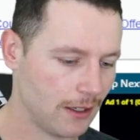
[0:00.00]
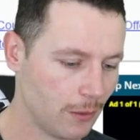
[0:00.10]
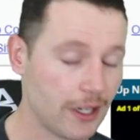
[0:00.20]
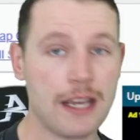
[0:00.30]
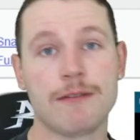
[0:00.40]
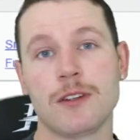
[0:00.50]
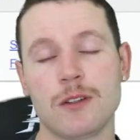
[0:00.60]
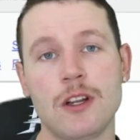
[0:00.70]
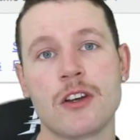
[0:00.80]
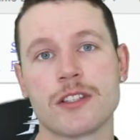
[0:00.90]
We're going to have
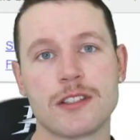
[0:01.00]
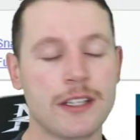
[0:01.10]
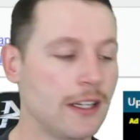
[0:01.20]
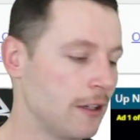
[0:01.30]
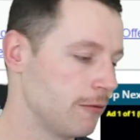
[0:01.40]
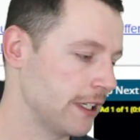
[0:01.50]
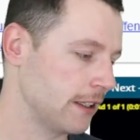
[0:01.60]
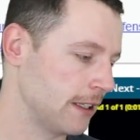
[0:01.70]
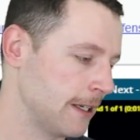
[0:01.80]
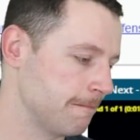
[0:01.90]
lost a
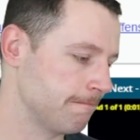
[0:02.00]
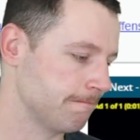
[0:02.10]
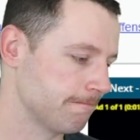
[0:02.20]
real...